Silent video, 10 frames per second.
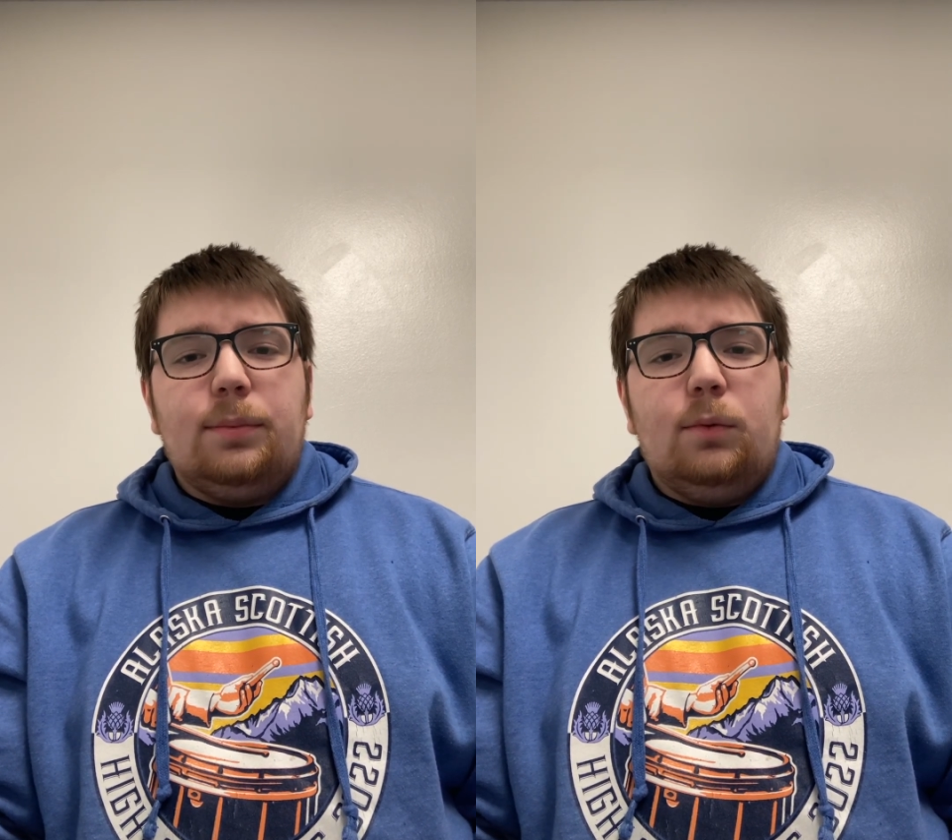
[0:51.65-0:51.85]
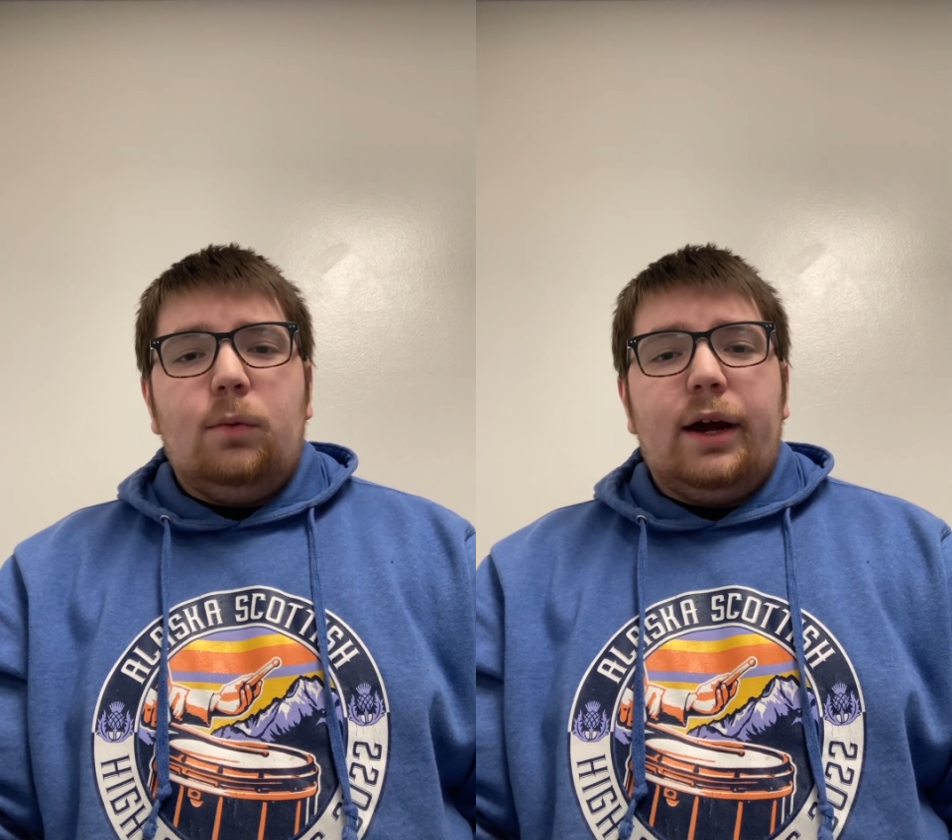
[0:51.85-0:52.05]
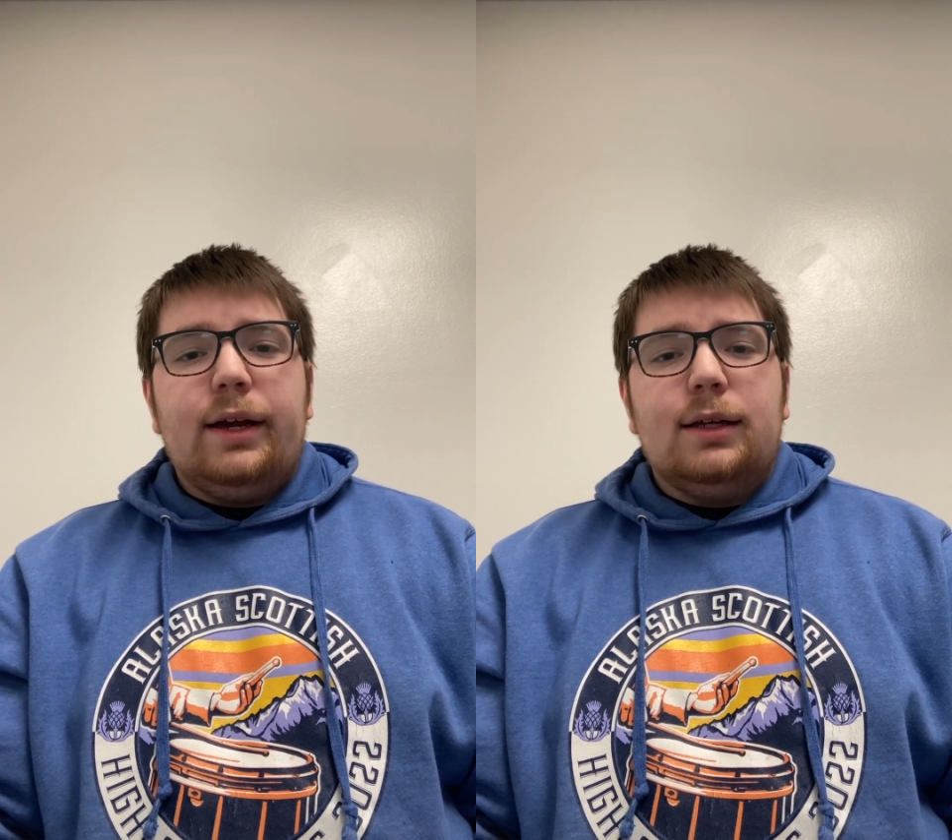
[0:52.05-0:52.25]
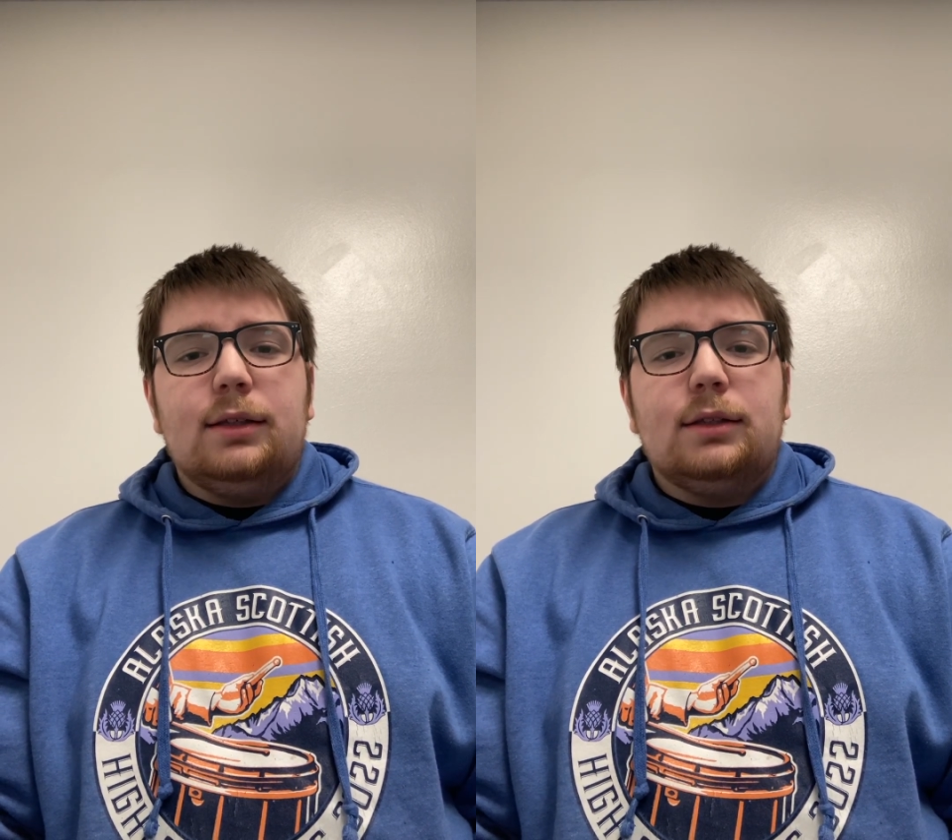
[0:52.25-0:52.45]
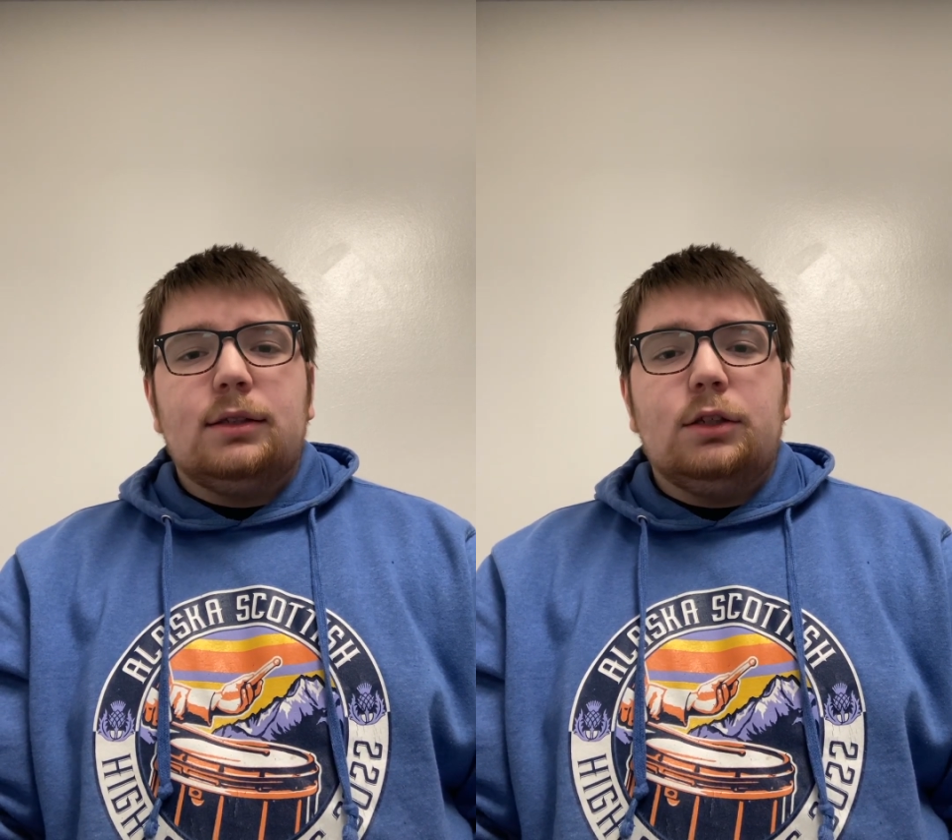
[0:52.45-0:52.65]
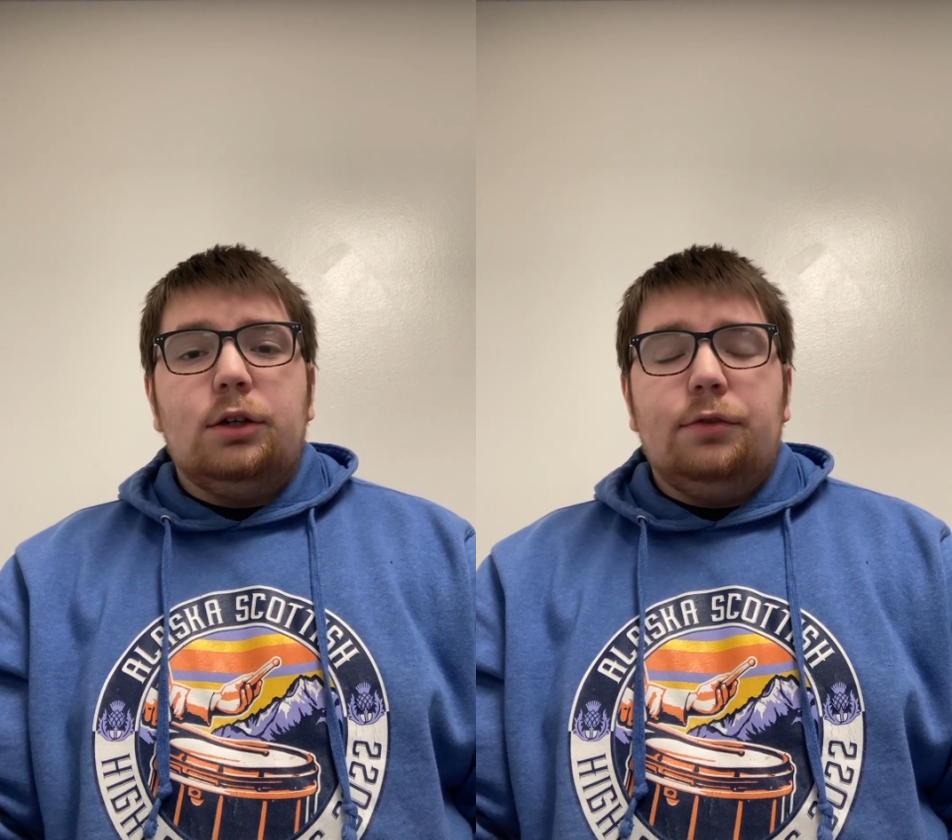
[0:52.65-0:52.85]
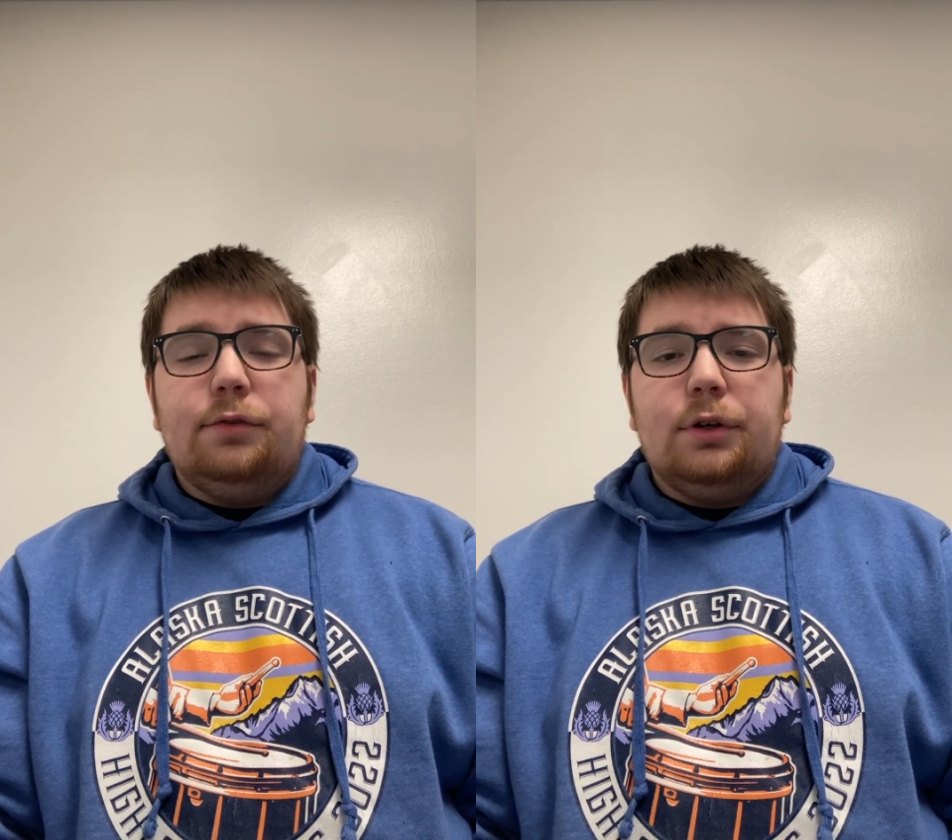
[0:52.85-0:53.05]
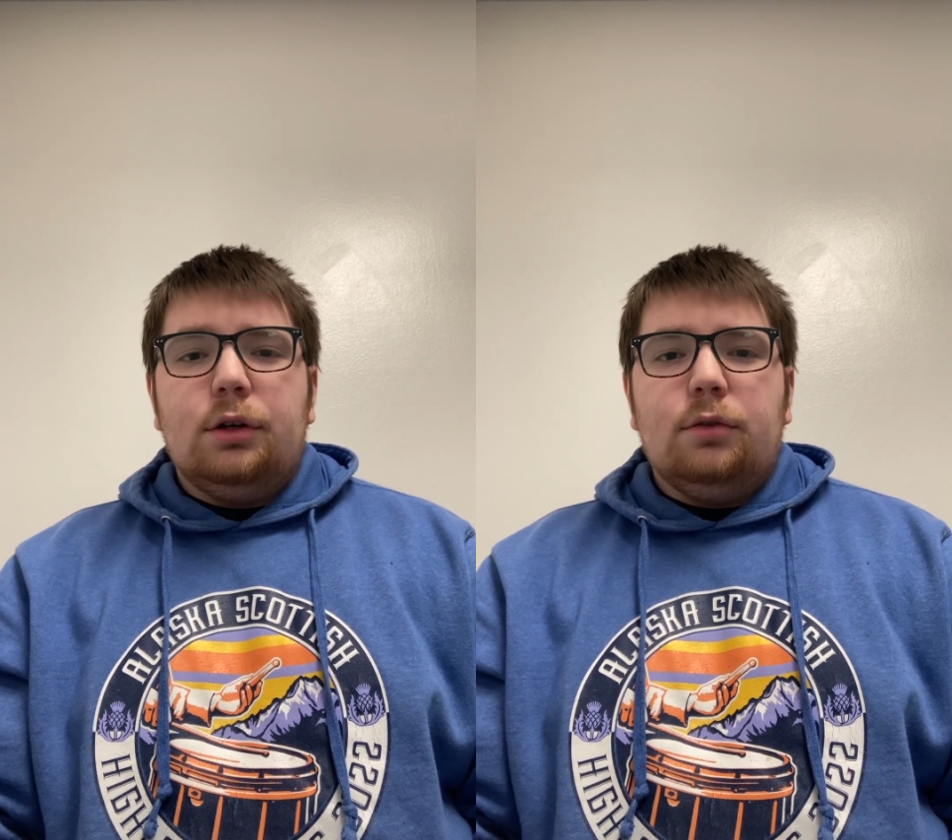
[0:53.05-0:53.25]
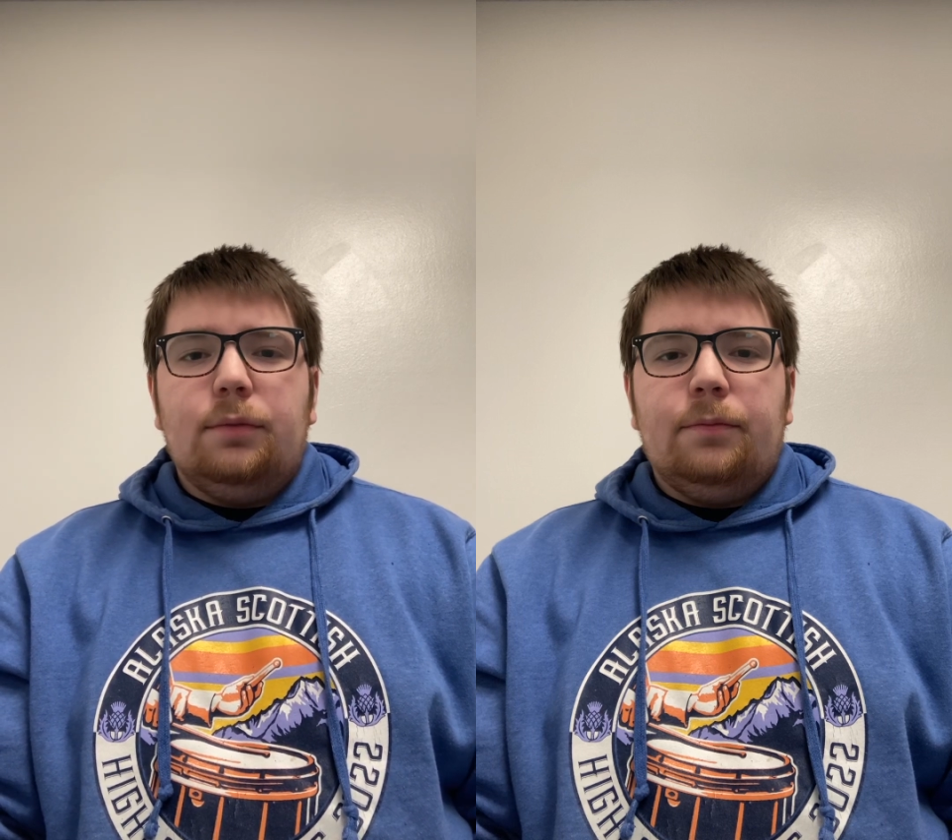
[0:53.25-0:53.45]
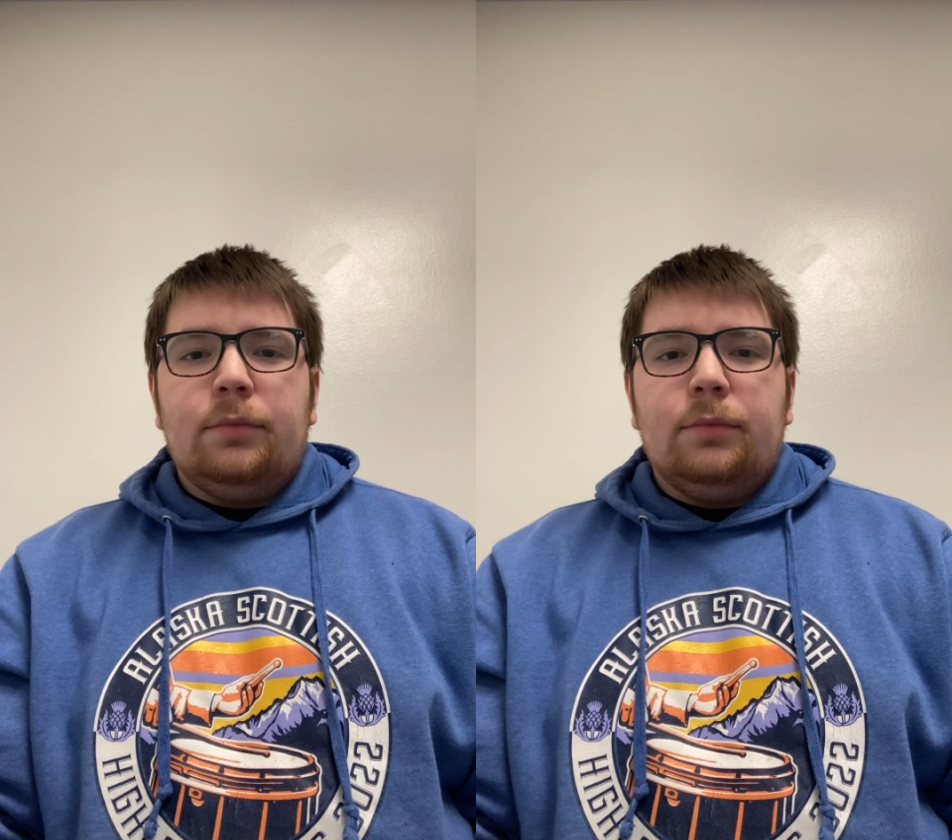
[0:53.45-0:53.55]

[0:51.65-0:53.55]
why it's good for you,